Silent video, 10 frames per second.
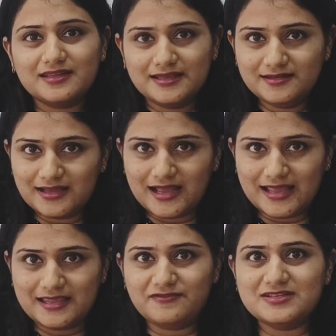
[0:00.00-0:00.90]
in
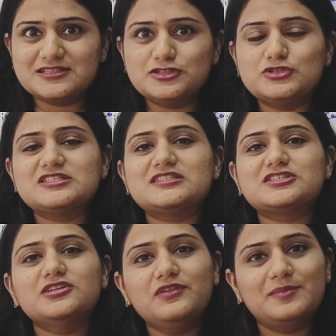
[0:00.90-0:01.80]
IFSC
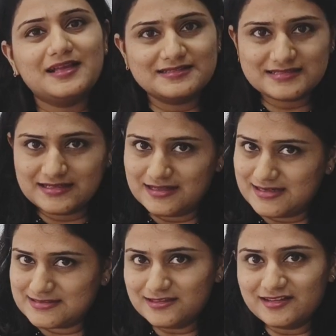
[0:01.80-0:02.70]
jurisdiction will be considered
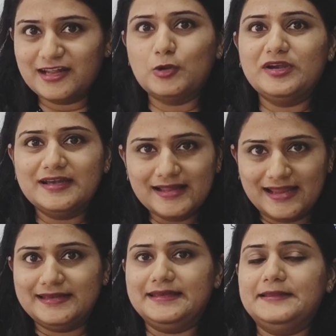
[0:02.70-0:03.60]
as a regulated
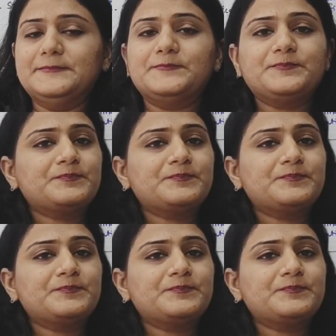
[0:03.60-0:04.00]
entity,